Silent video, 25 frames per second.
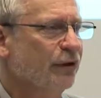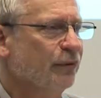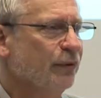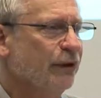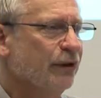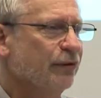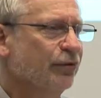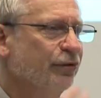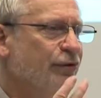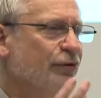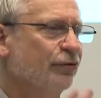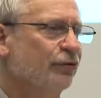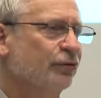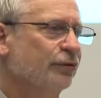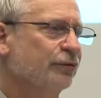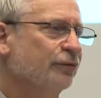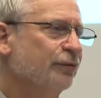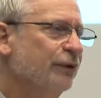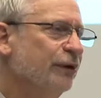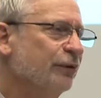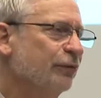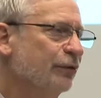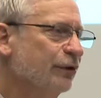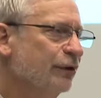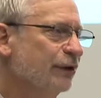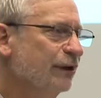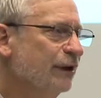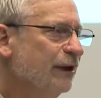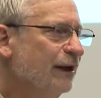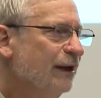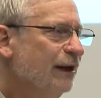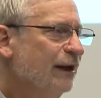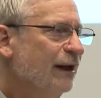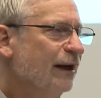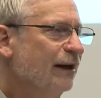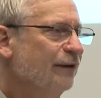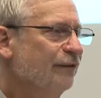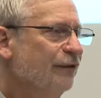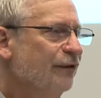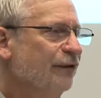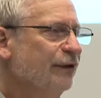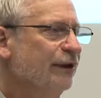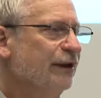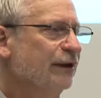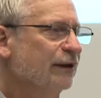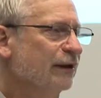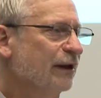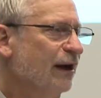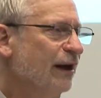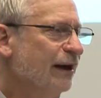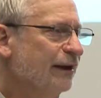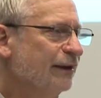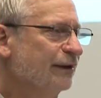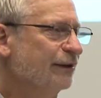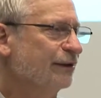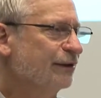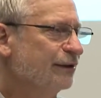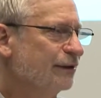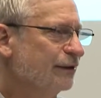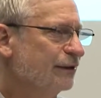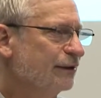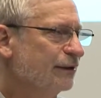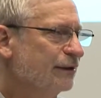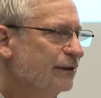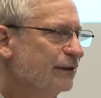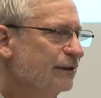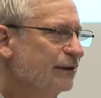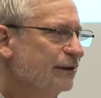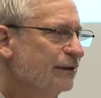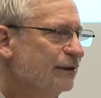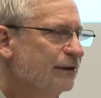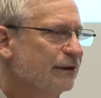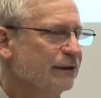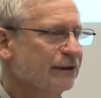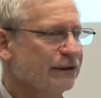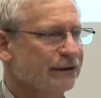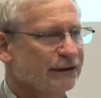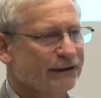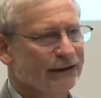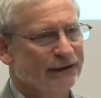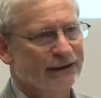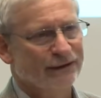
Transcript: We thought we were a very enlightened, a